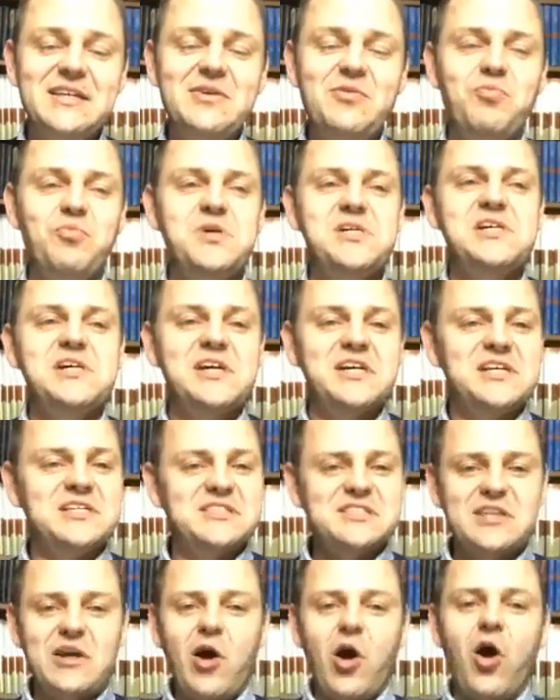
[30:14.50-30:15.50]

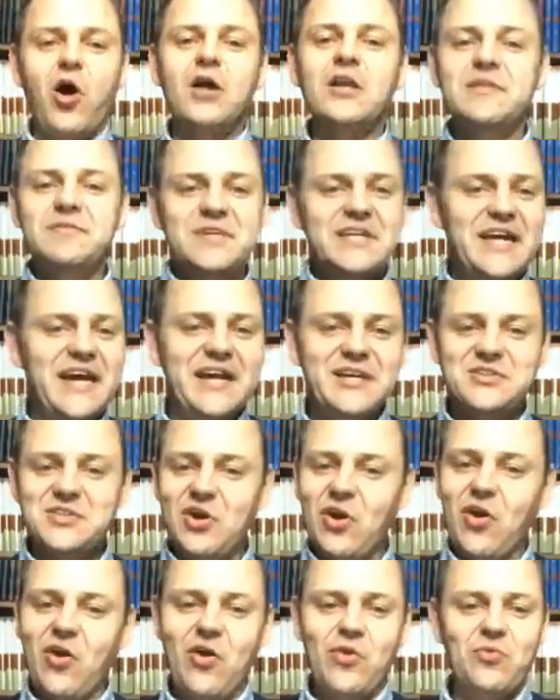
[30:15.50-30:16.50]
because they're, all of the days
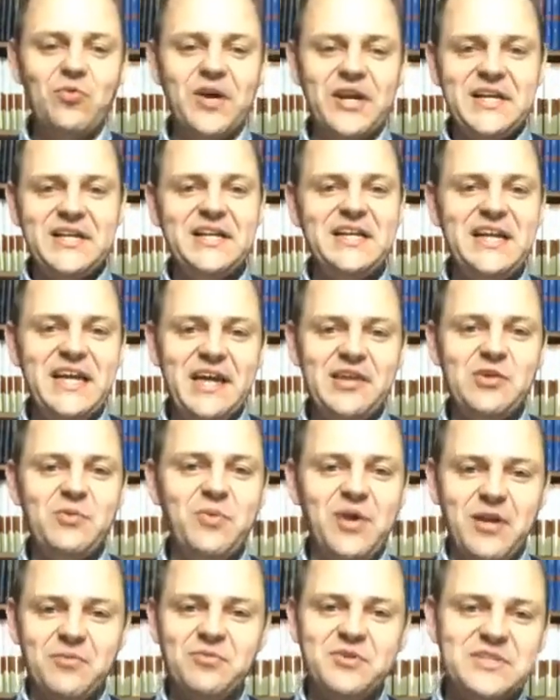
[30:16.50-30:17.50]
are, are running together.
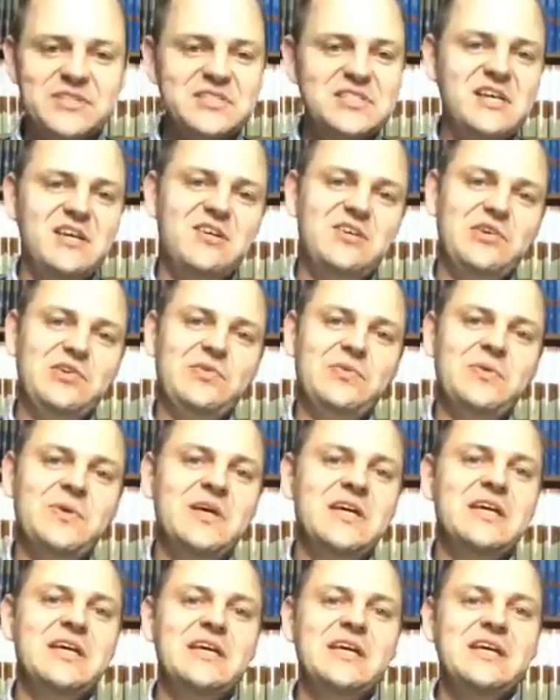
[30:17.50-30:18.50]
But I'm going to tell you,
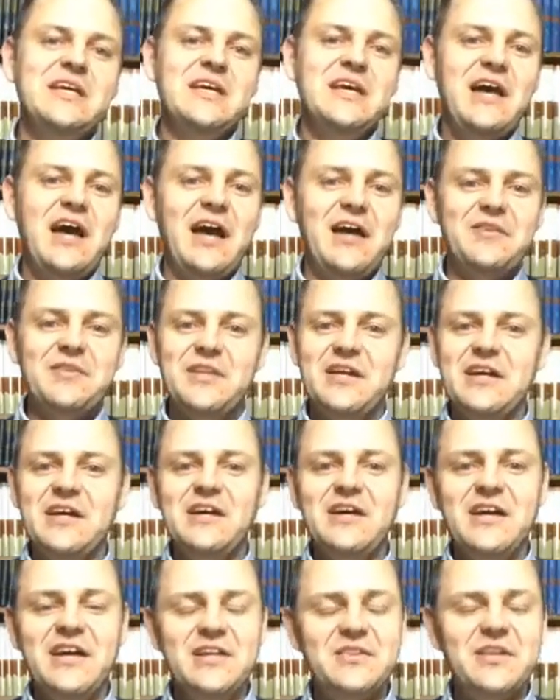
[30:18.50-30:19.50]
uh,
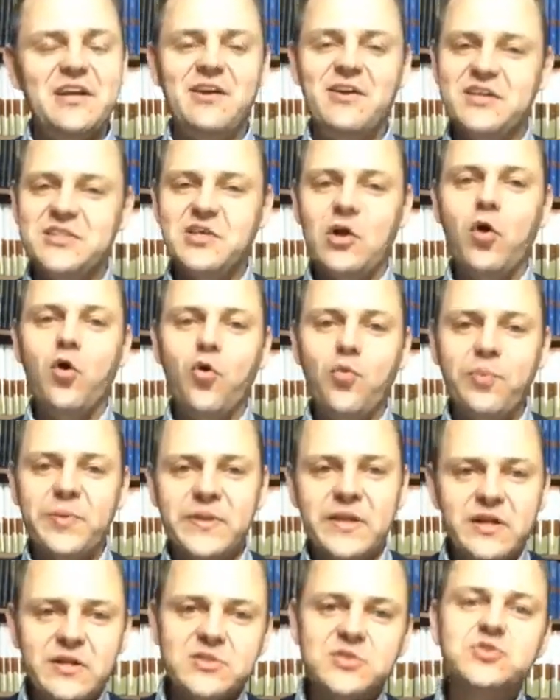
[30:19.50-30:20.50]
there there is hope
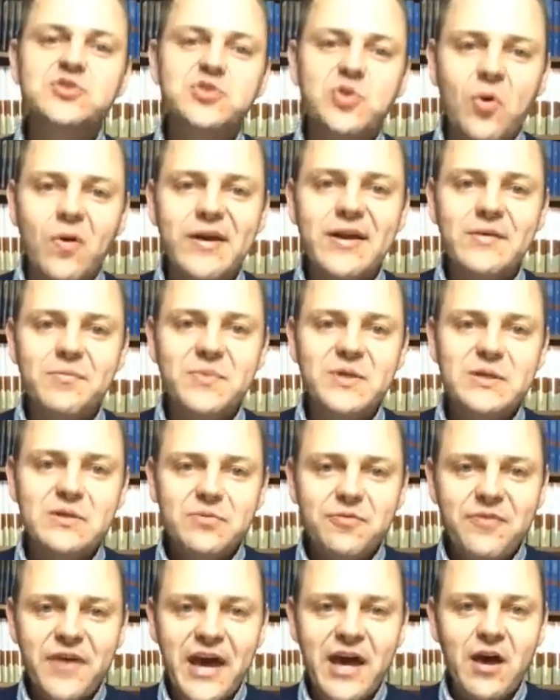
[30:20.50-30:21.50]
and there's joy to be
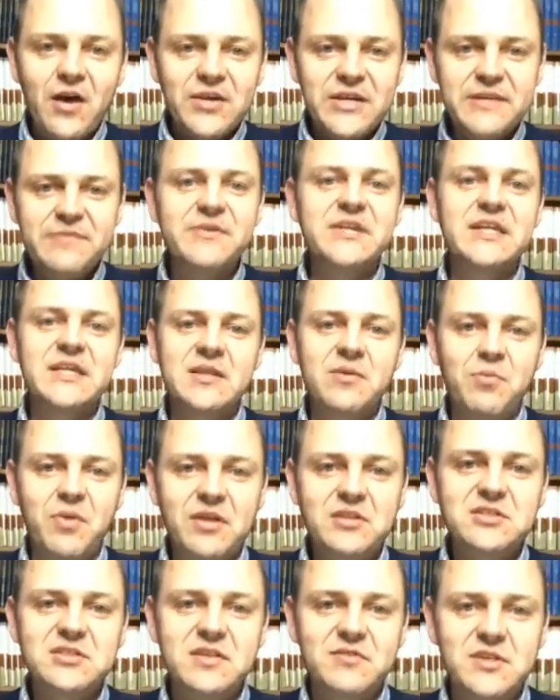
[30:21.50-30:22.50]
found even in the
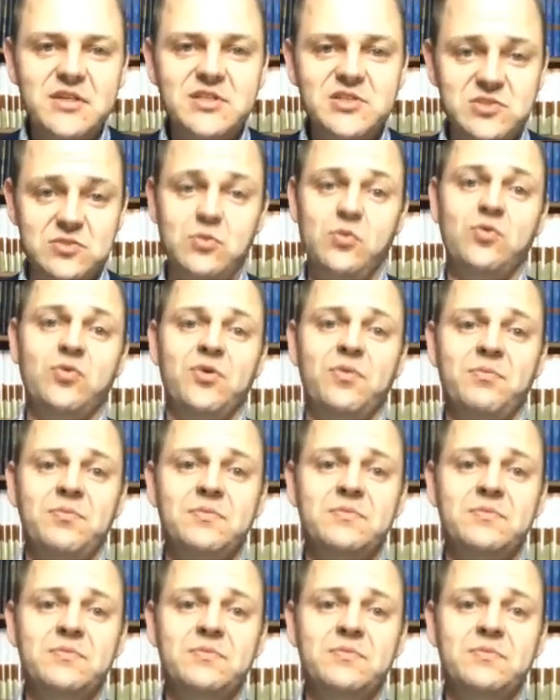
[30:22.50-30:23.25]
midst of this storm,